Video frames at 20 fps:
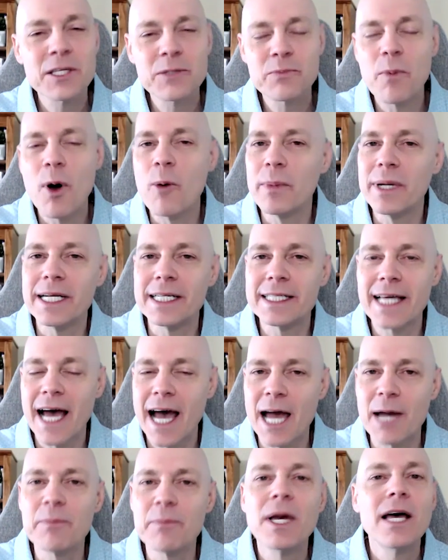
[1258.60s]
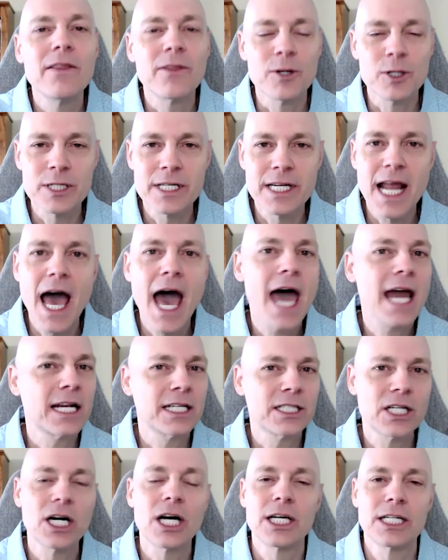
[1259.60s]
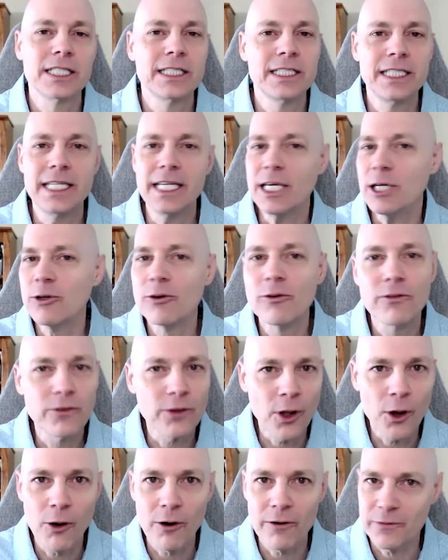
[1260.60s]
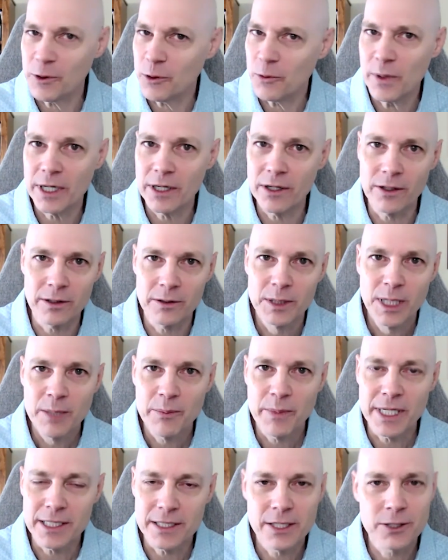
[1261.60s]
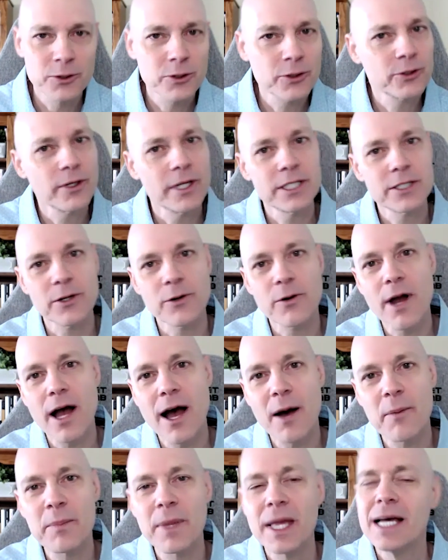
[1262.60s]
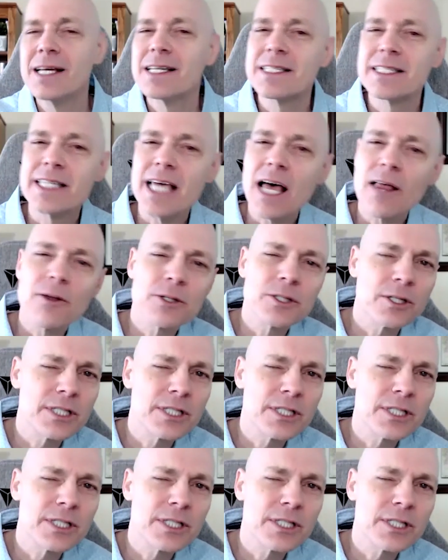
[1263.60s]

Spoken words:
this moment in time, there's not a ton of deal flow, if you will, because interest rates are up. Sellers